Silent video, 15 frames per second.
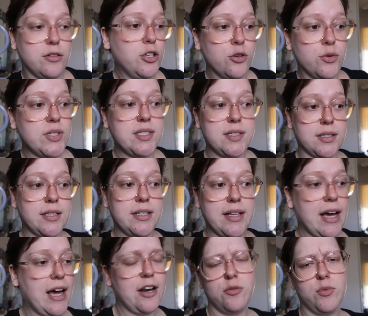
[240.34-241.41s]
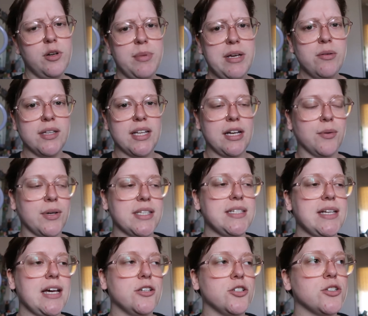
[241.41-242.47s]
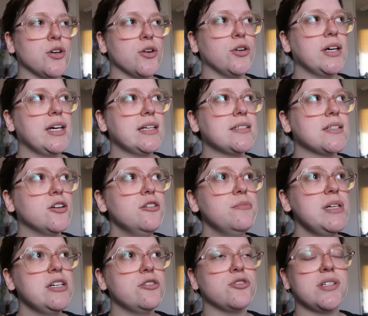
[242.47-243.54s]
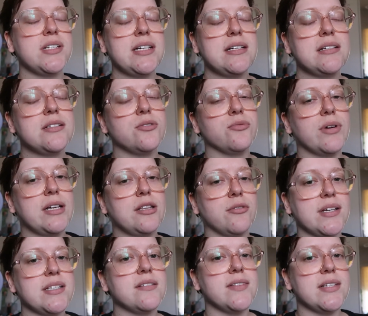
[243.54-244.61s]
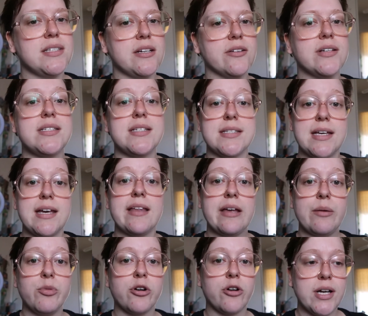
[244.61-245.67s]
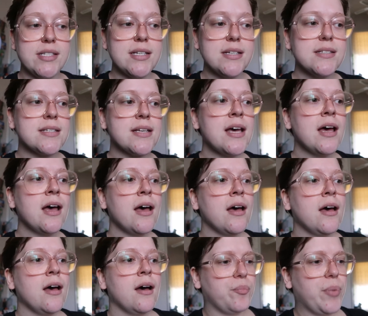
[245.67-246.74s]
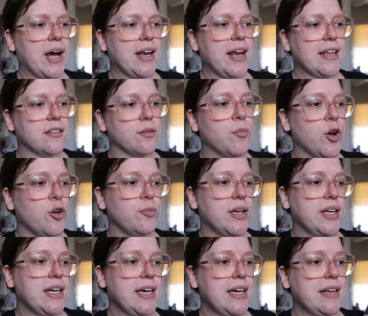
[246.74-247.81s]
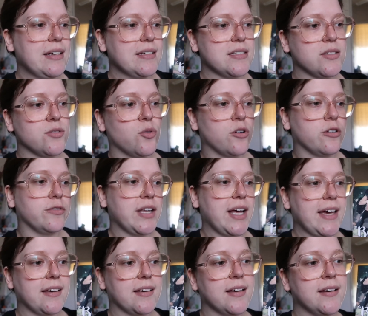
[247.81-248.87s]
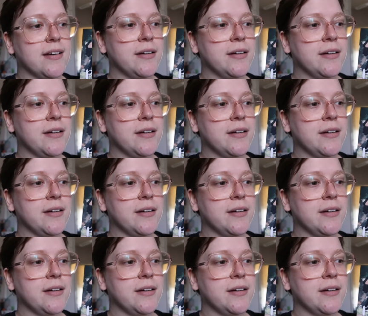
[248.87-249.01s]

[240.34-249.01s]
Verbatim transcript: Yuu is still in that I don't want to be with anyone stage. So it's going to be interesting to read the rest of the series to see how that progresses. But at the moment it is sort of like,